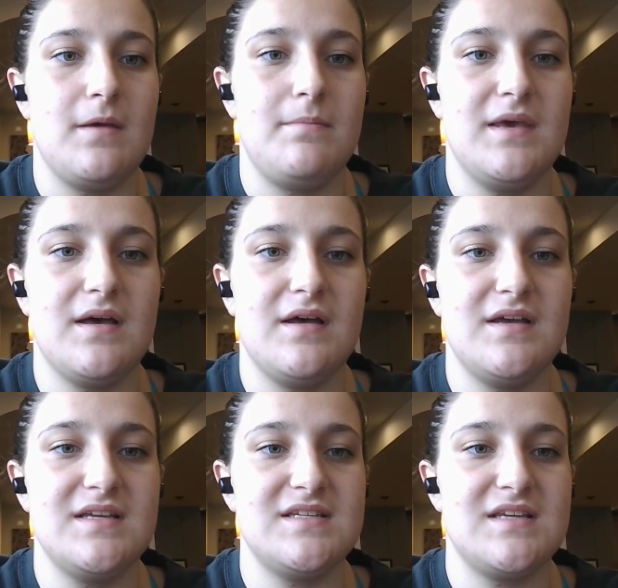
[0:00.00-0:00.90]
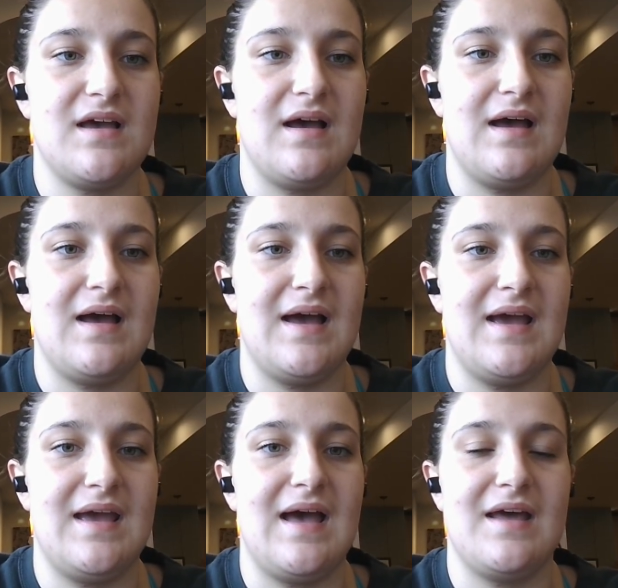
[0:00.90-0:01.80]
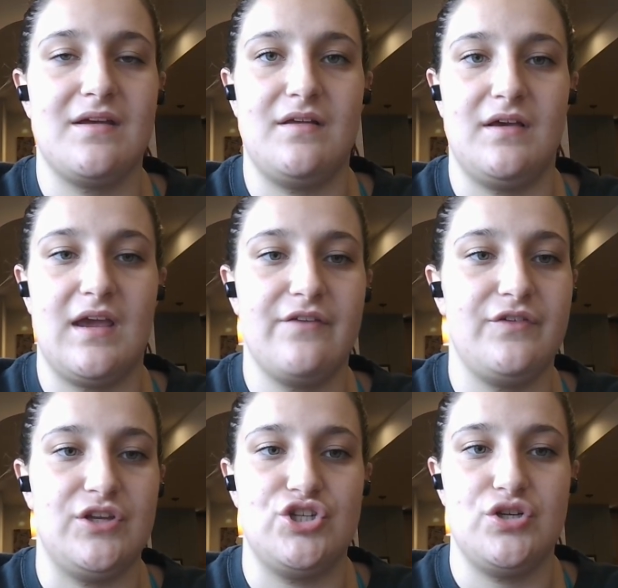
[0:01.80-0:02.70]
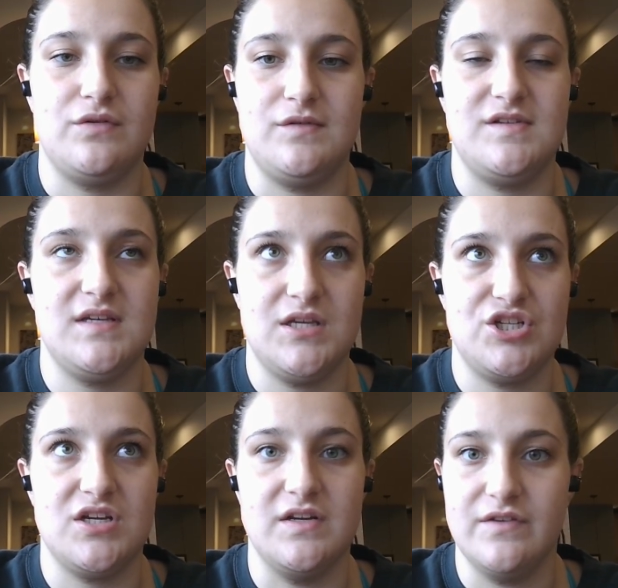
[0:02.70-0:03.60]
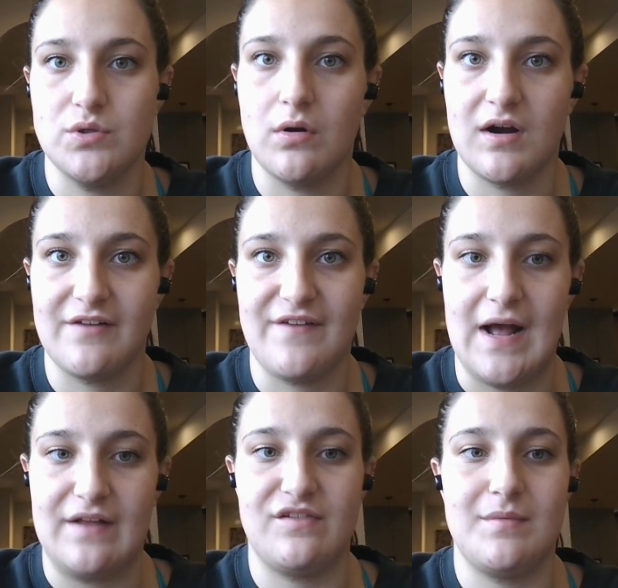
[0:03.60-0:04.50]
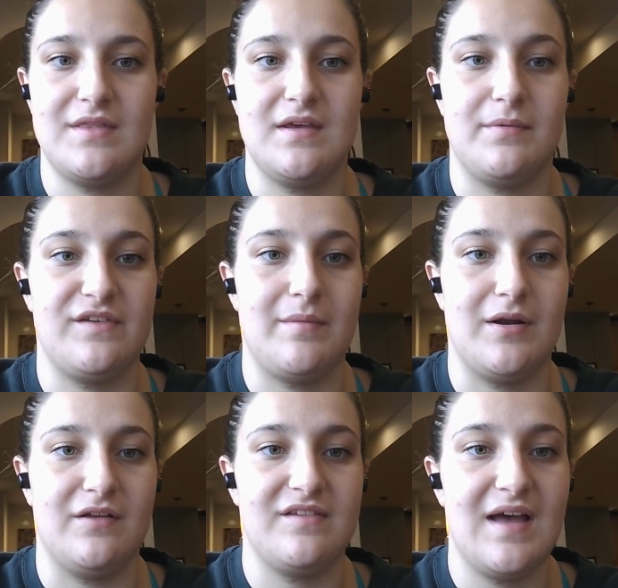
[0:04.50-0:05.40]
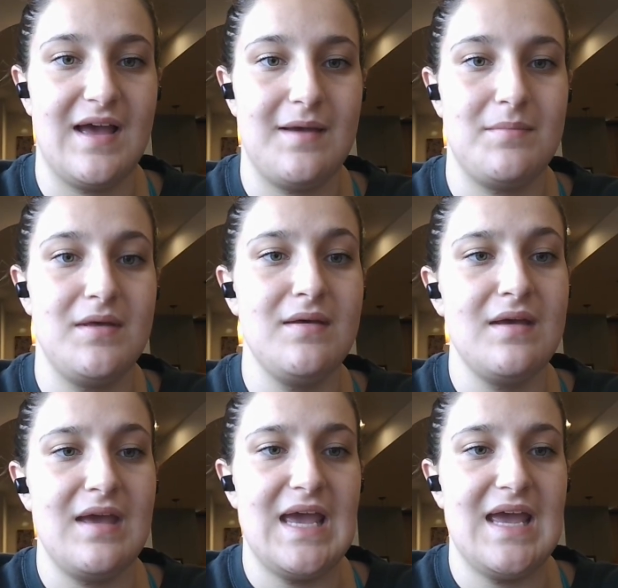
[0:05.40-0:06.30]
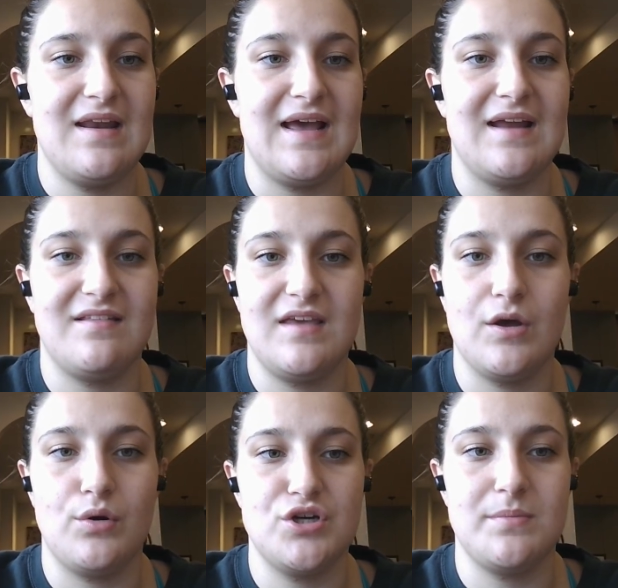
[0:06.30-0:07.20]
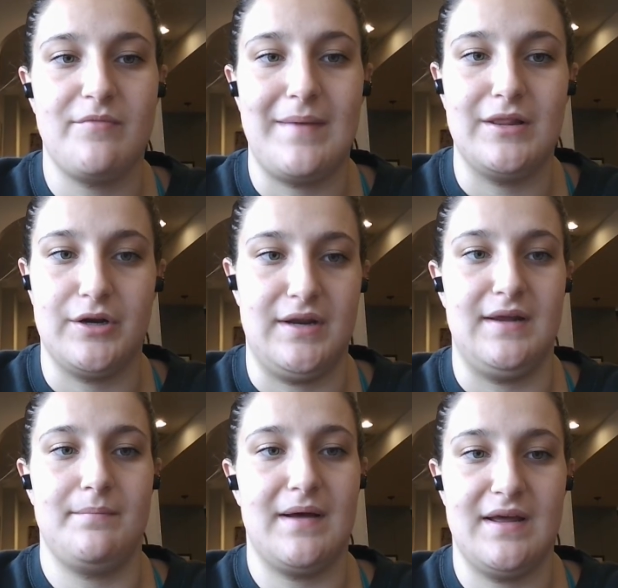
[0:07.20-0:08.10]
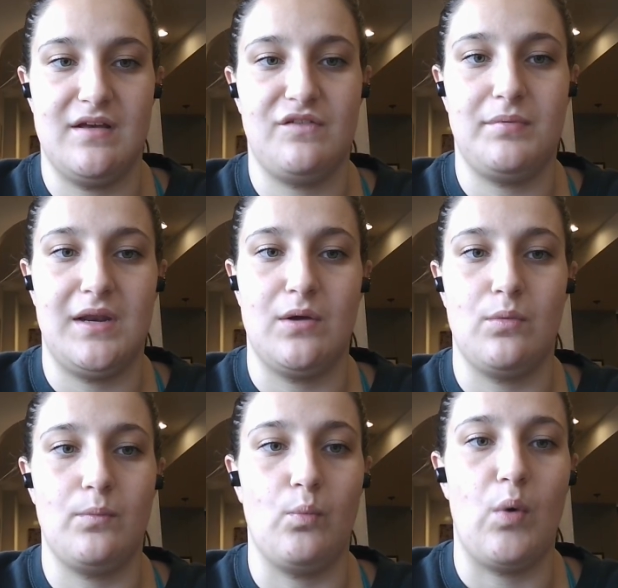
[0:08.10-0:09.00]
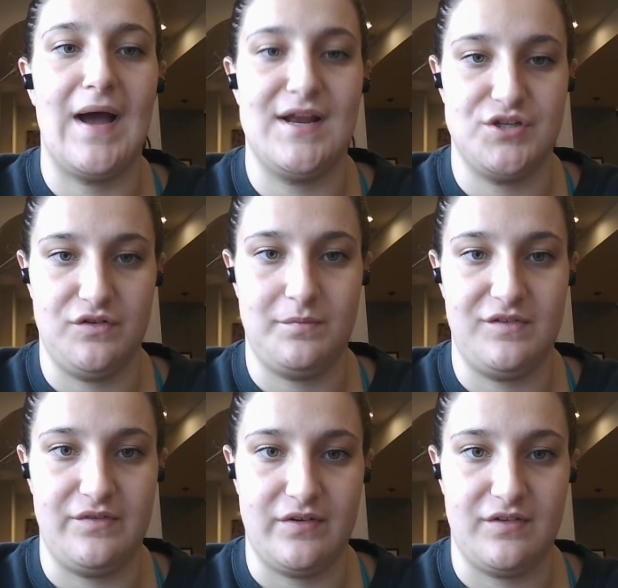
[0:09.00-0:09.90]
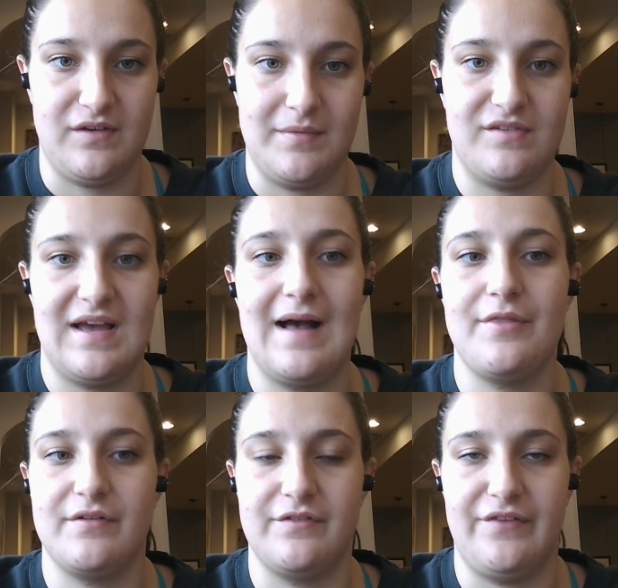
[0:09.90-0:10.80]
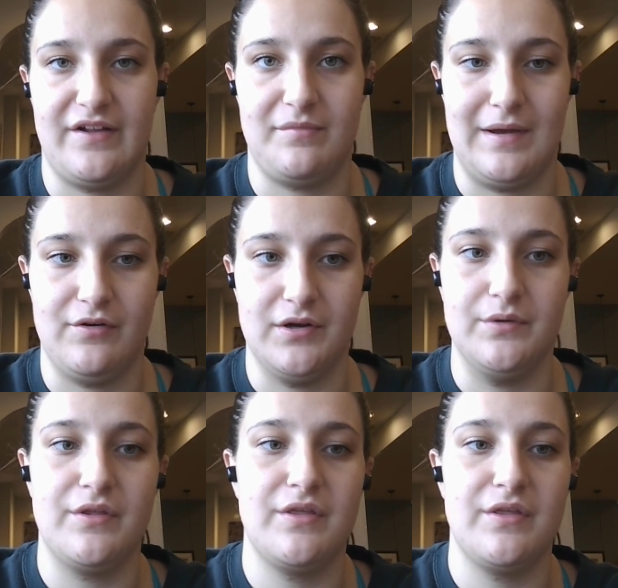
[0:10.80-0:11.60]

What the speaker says: because I had to carefully choose each individual artifact, submit the assignment on time, and I had to take ownership of my learning by explaining why I chose specific assignments, how they reflect my growth.